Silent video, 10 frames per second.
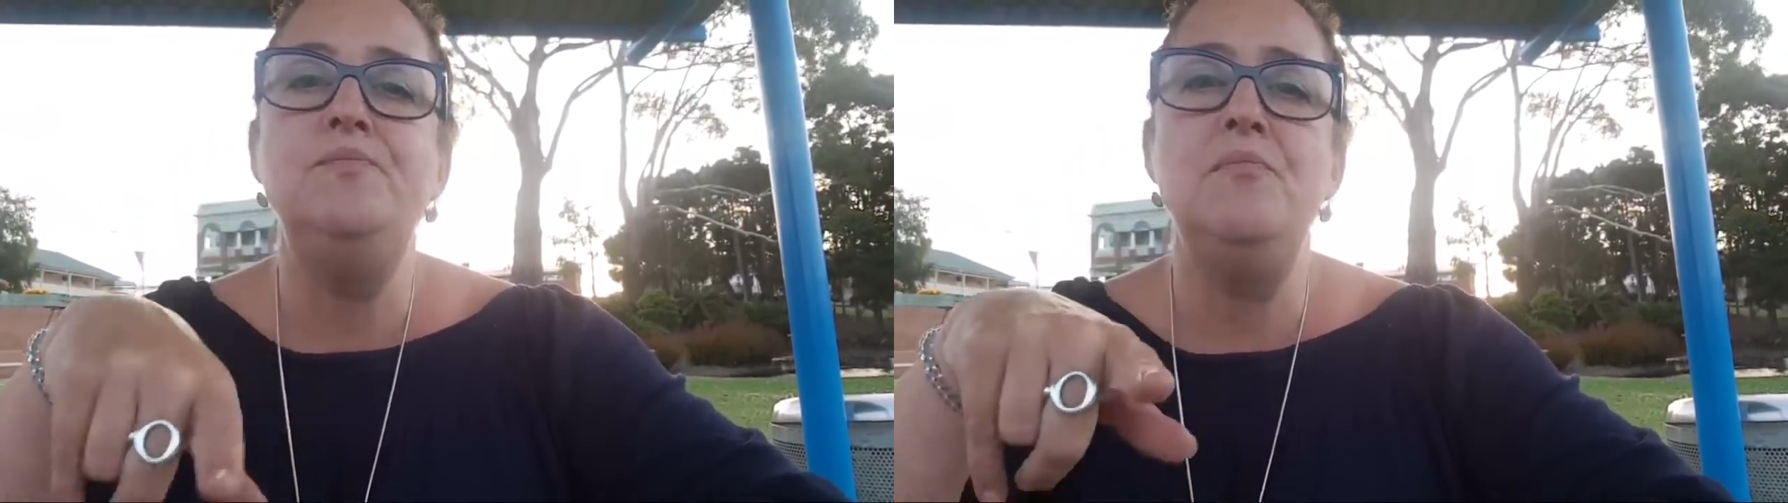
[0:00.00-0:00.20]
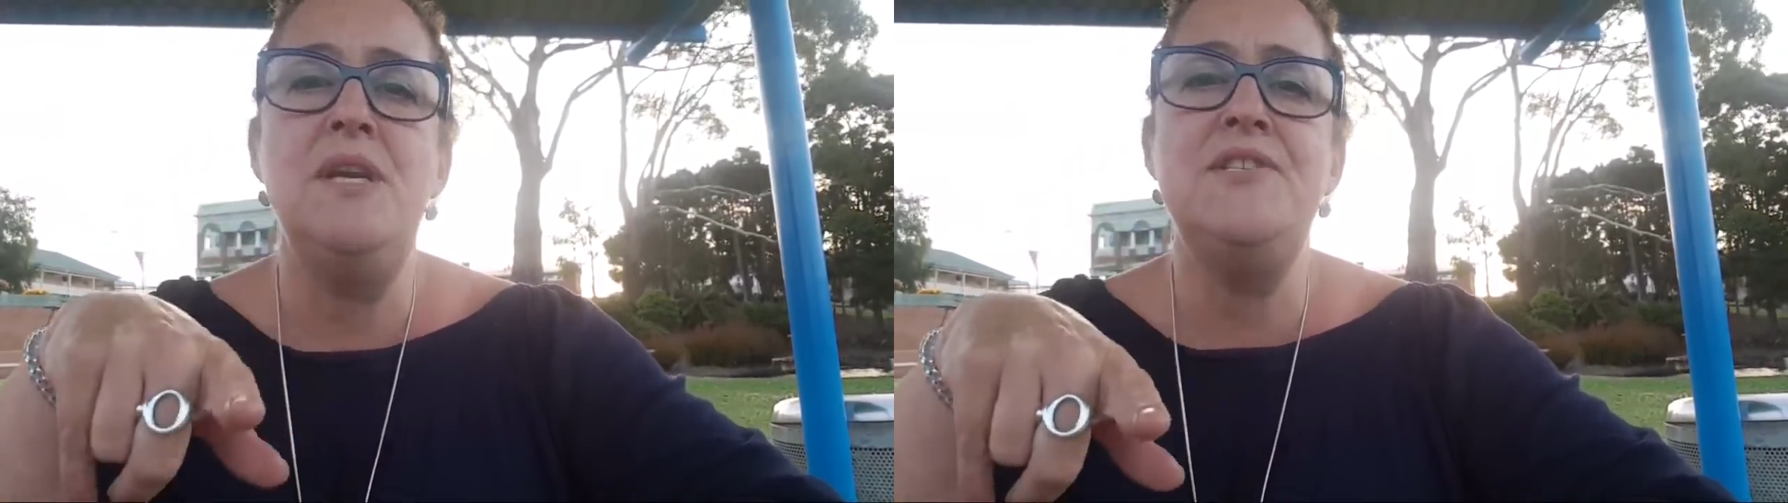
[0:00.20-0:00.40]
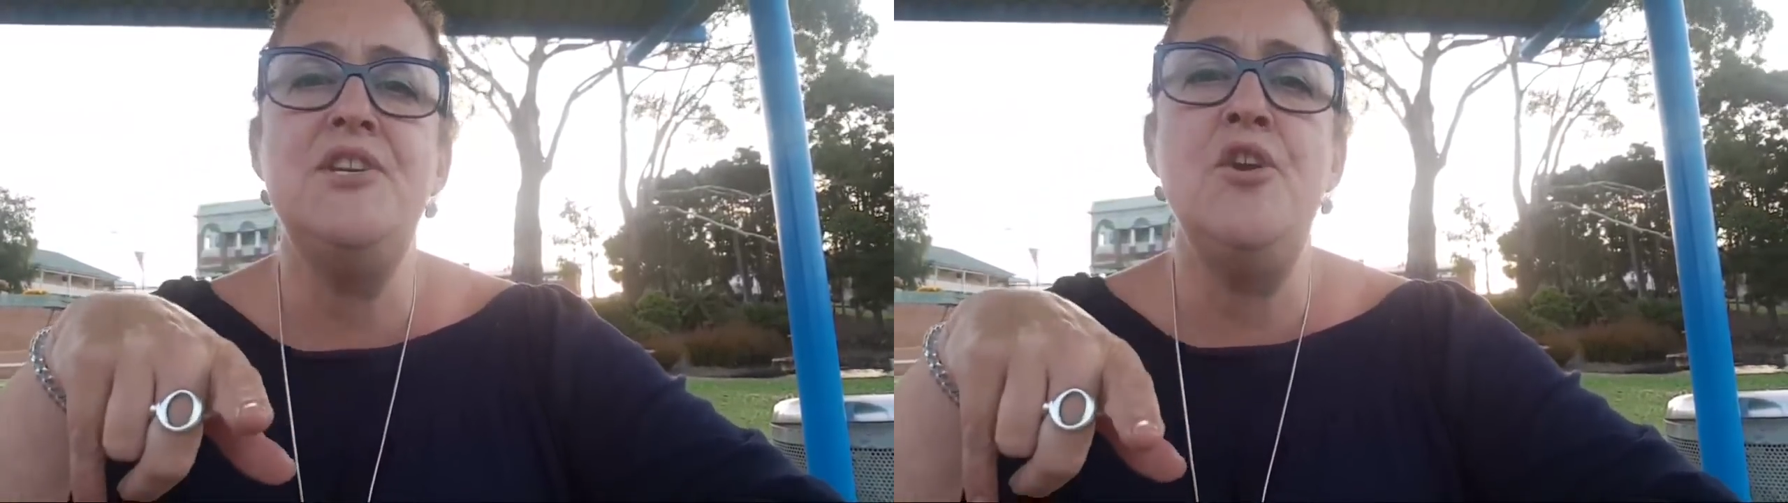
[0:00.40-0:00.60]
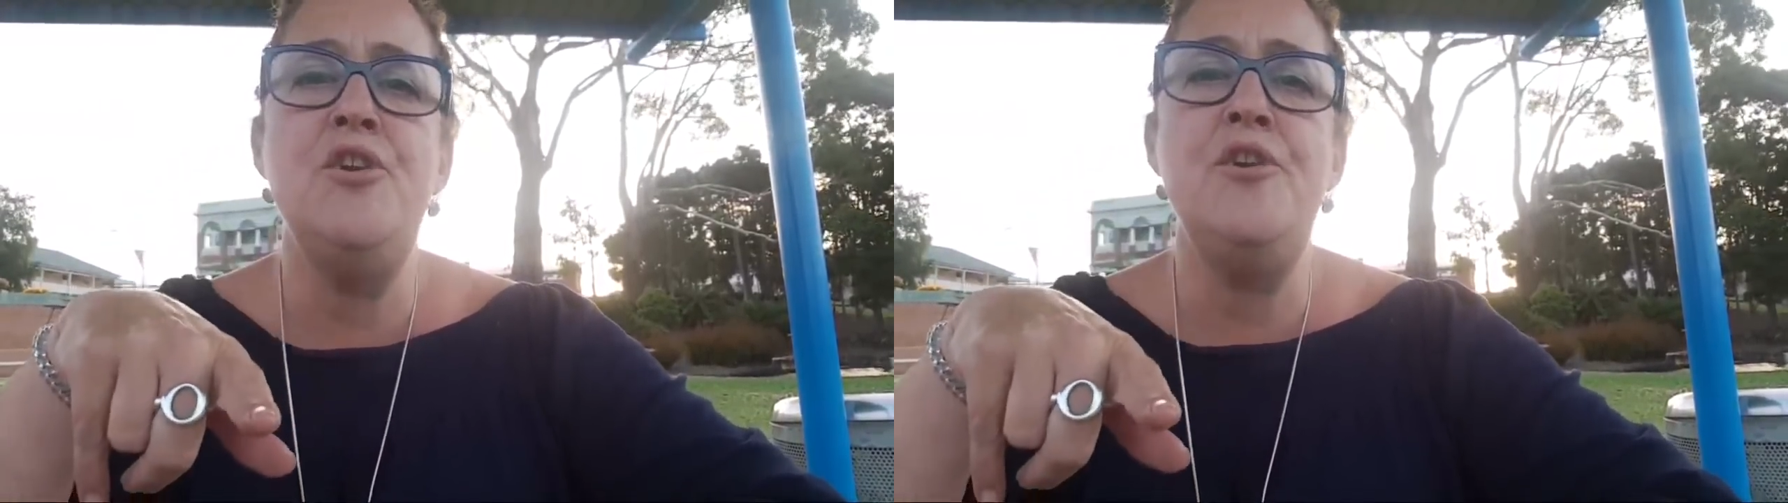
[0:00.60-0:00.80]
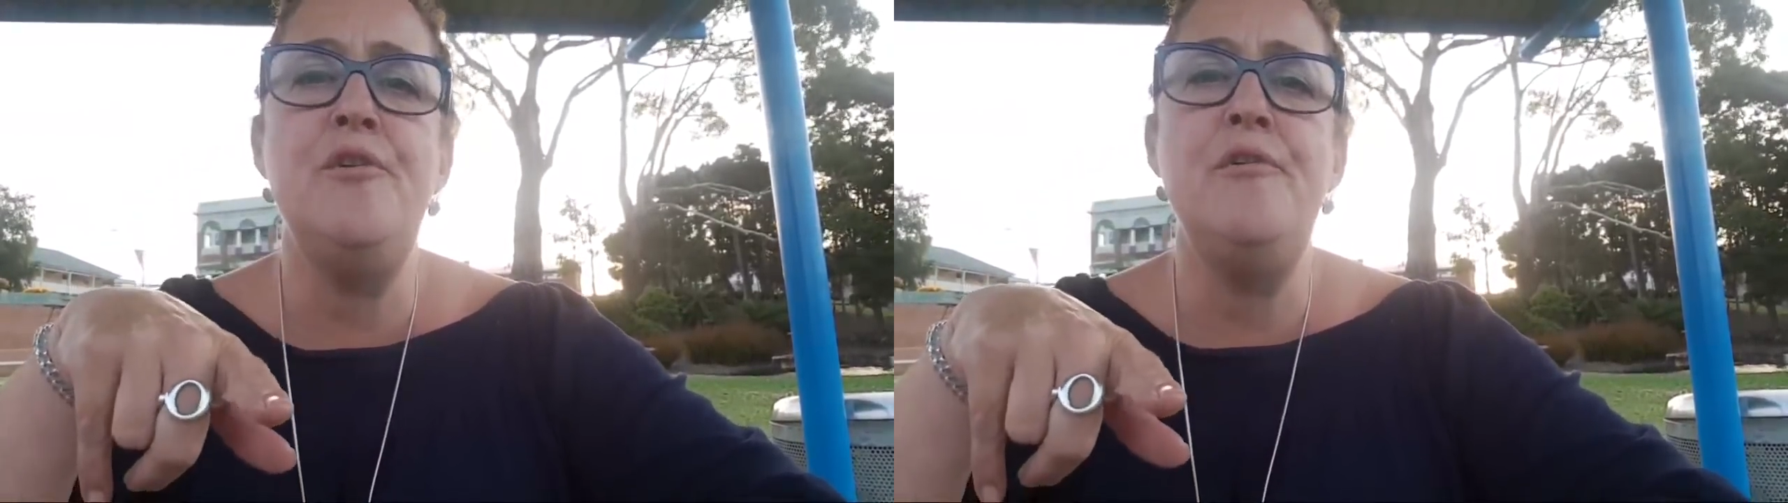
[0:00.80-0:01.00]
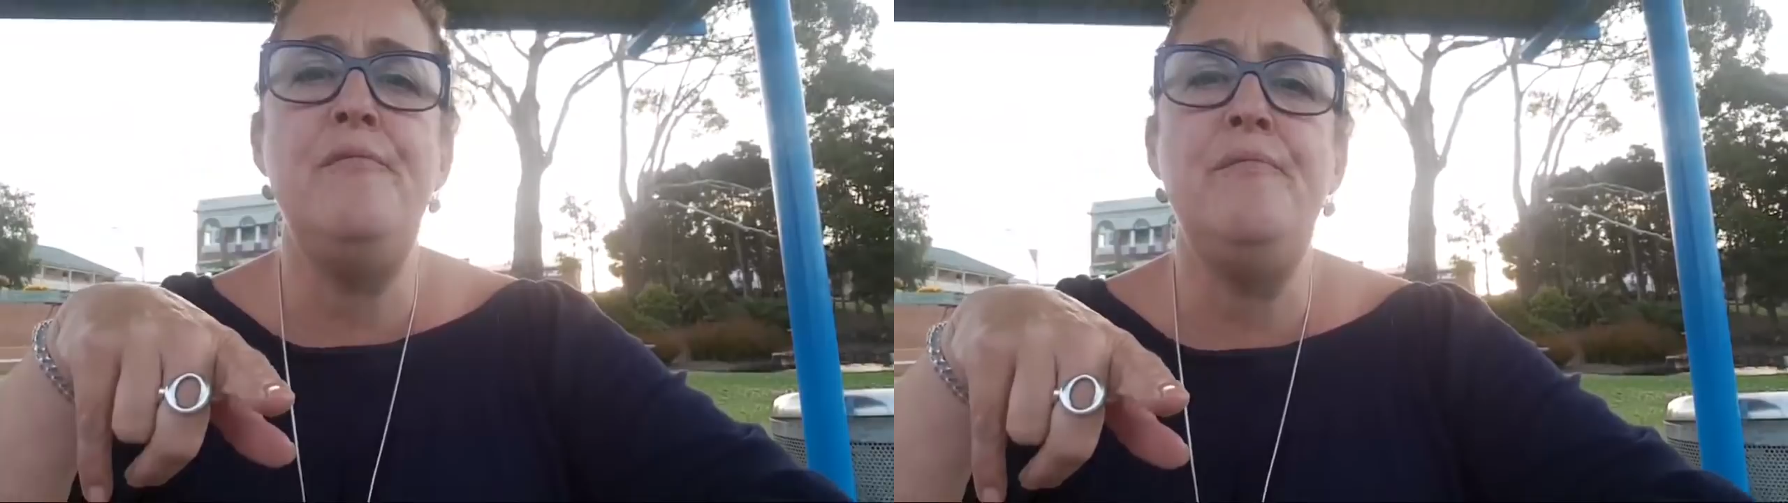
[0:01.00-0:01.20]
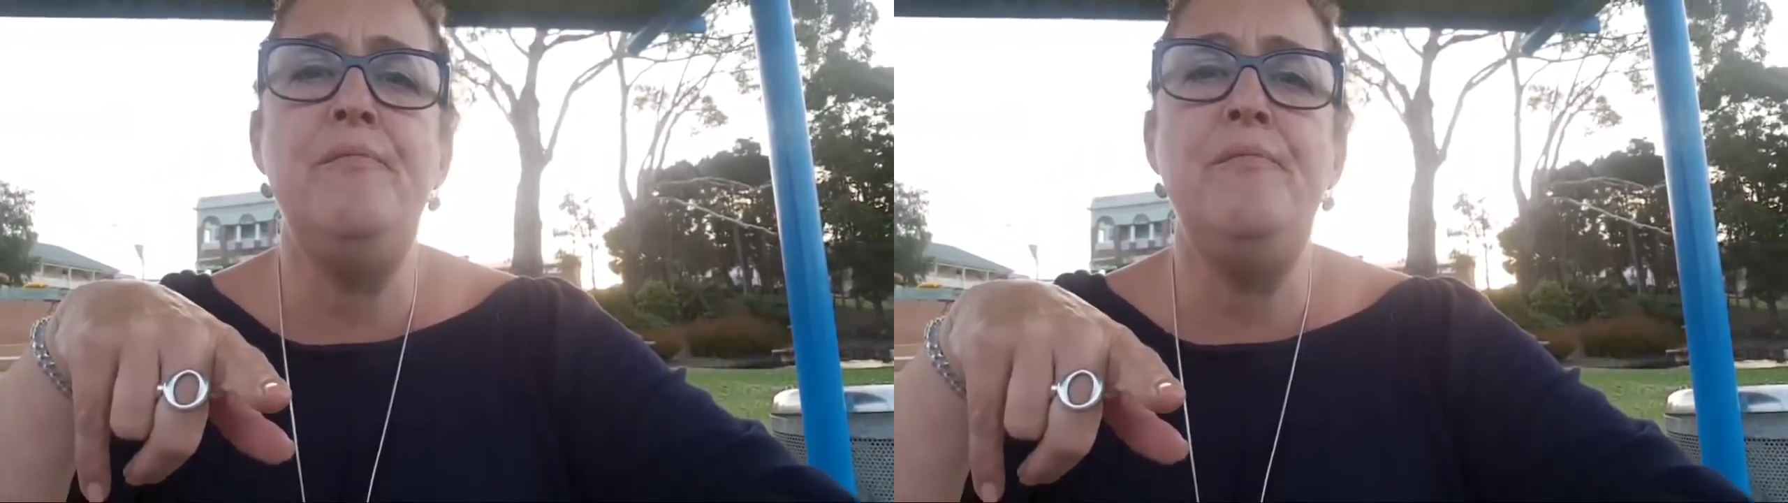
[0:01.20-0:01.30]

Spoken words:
Melissa, you're not a